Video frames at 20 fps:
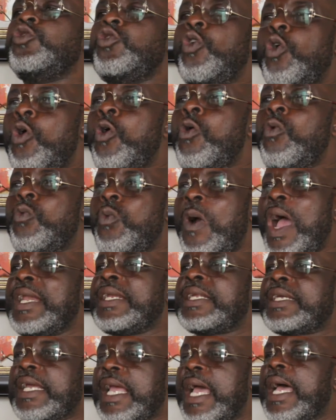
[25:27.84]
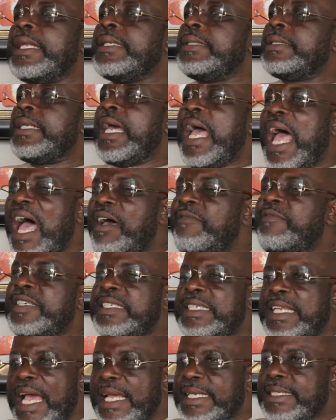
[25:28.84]
No one can have
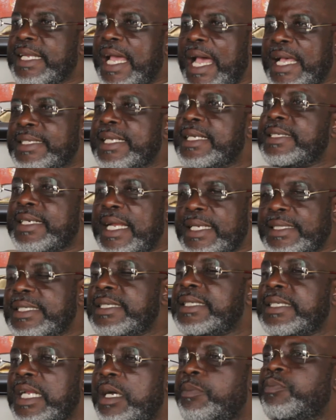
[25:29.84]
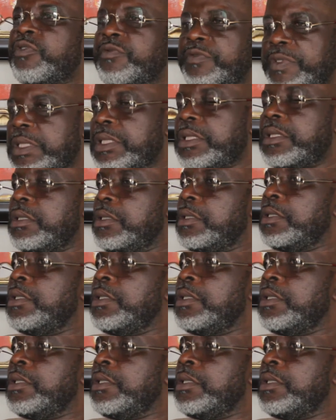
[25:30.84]
that as a transitional provision.